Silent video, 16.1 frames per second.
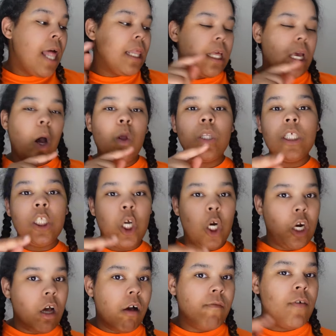The only
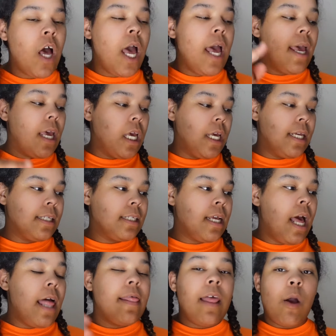turnoff is
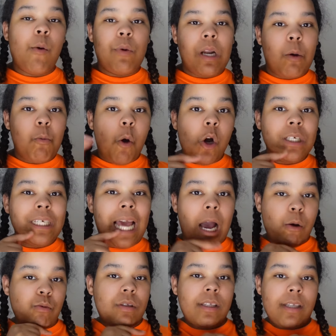that when I walked
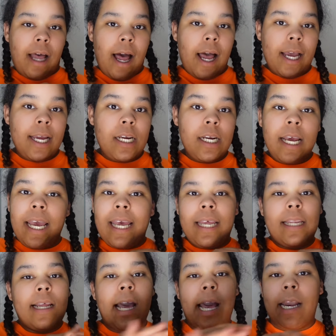outside,
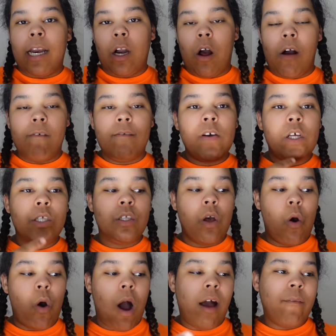it cut it off.
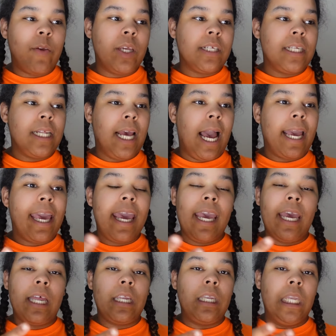So obviously I
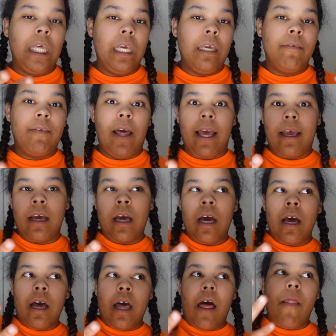can't leave like
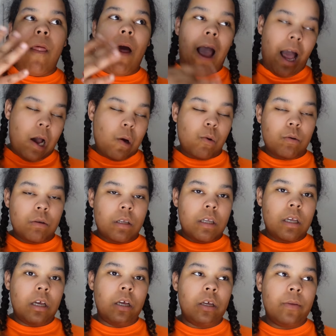the
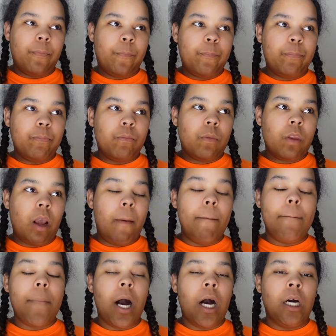house.
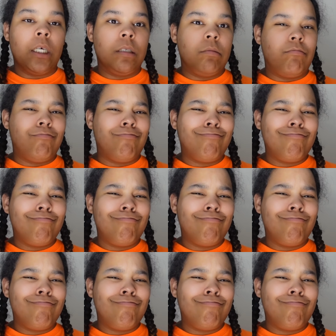Um,